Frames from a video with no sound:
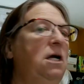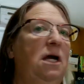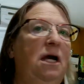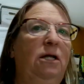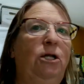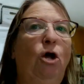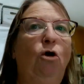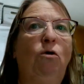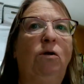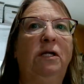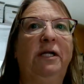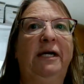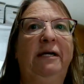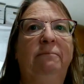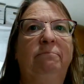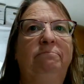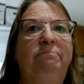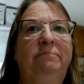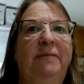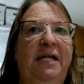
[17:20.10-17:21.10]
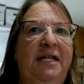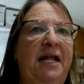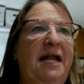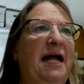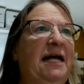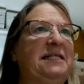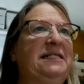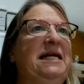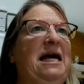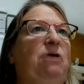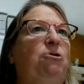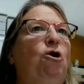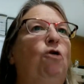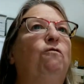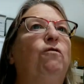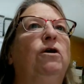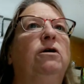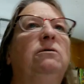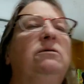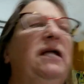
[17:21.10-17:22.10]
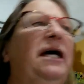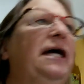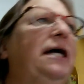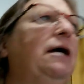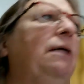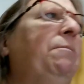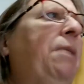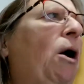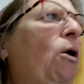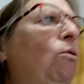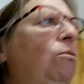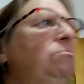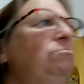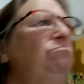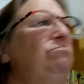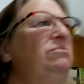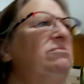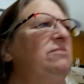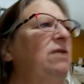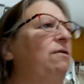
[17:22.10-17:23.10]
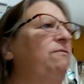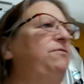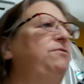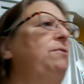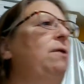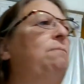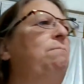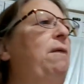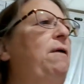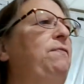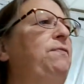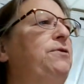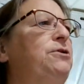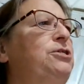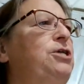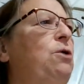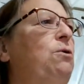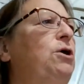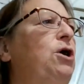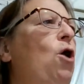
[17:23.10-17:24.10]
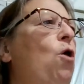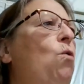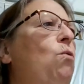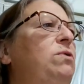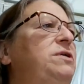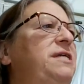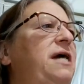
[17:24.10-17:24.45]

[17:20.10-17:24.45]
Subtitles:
locally, in the next town over, like about a month or so ago. It was